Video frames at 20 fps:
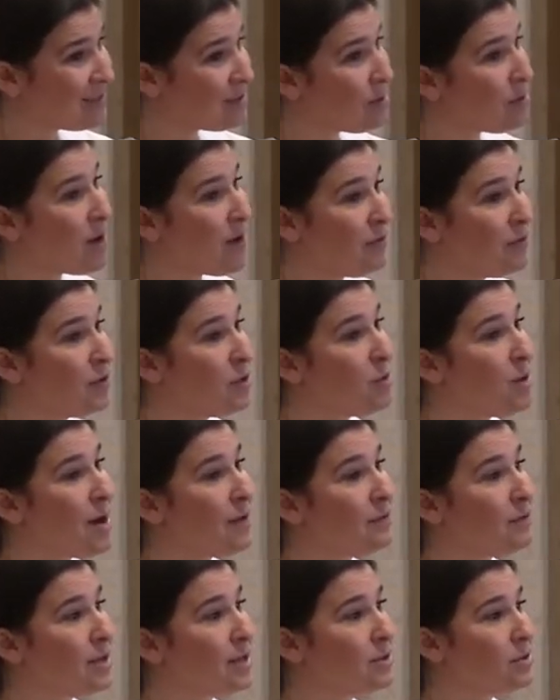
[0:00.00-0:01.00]
So if you
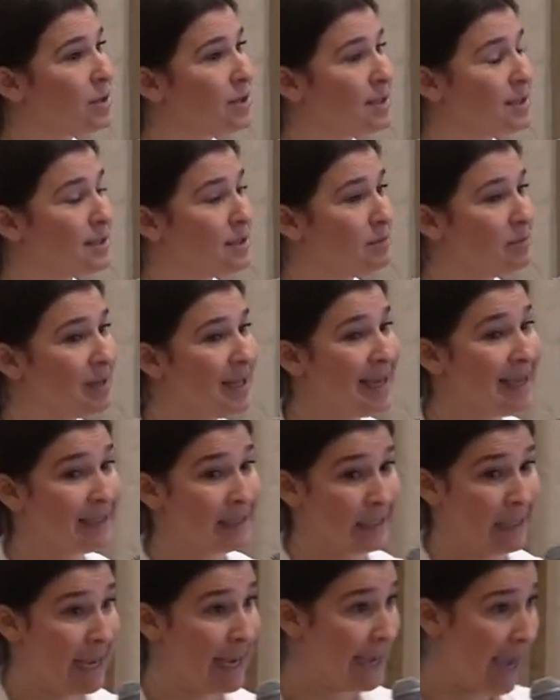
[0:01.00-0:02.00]
have resources in
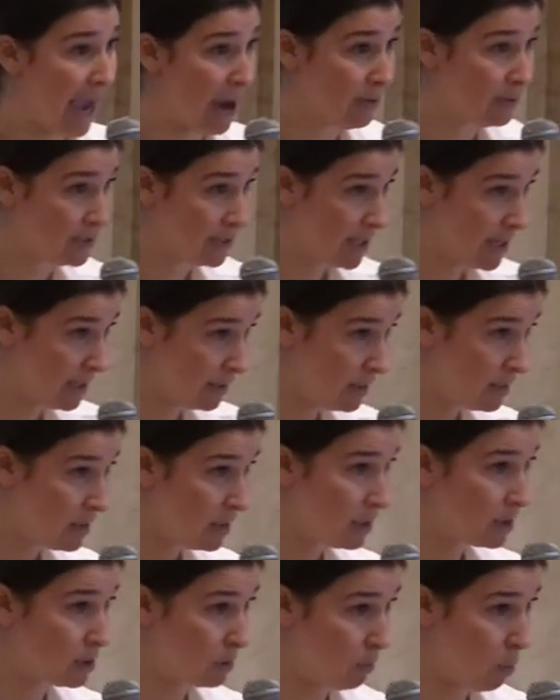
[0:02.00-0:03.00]
place like housing,
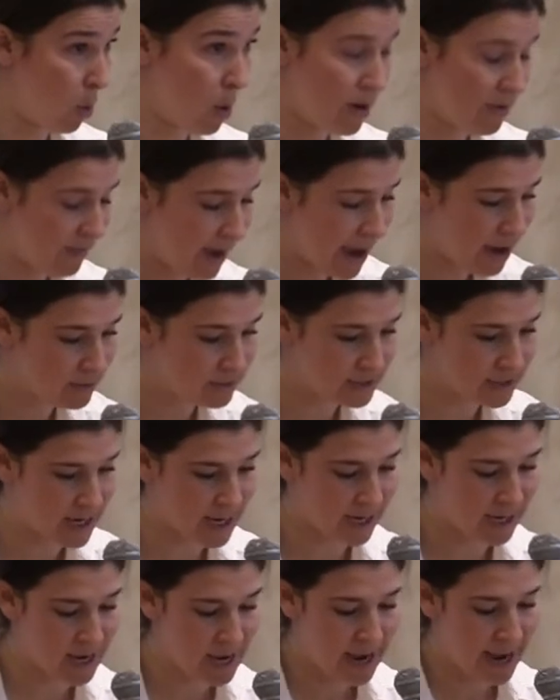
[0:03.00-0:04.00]
supportive
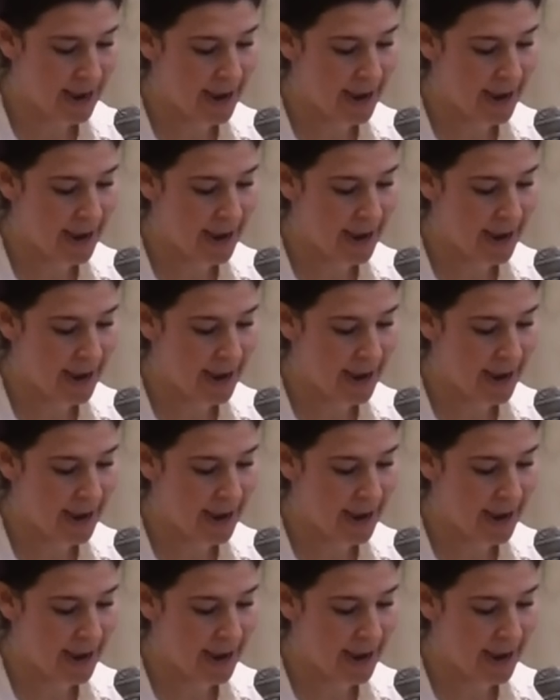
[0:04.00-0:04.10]
housing,